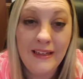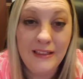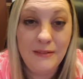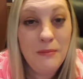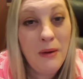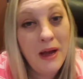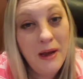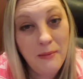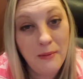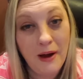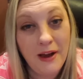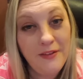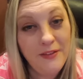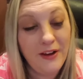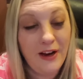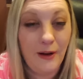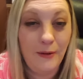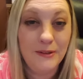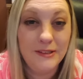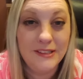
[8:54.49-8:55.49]
in my mind
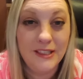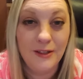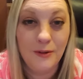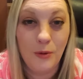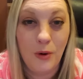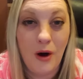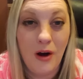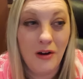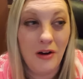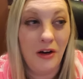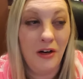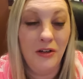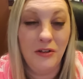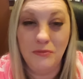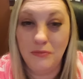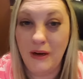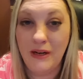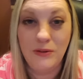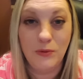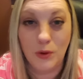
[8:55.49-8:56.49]
that I was going to walk on
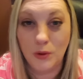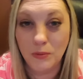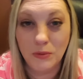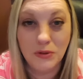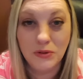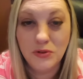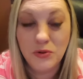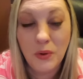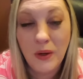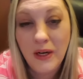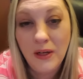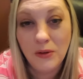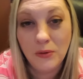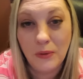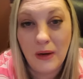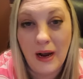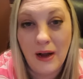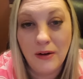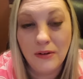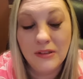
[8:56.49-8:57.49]
my normal trail
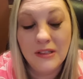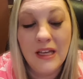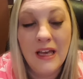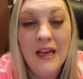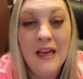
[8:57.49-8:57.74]
route